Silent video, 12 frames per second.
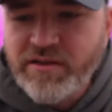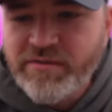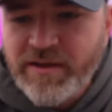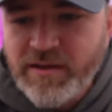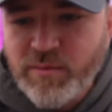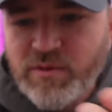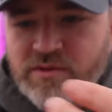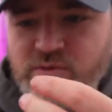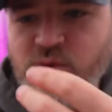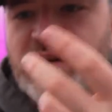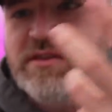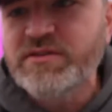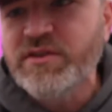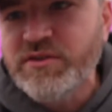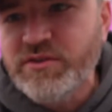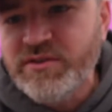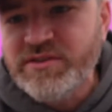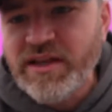available as well, so you
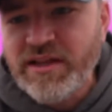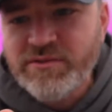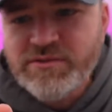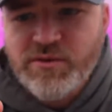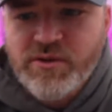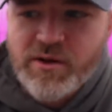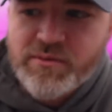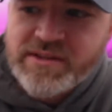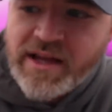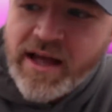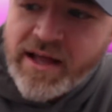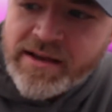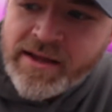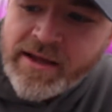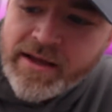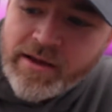know exactly what's going on with that.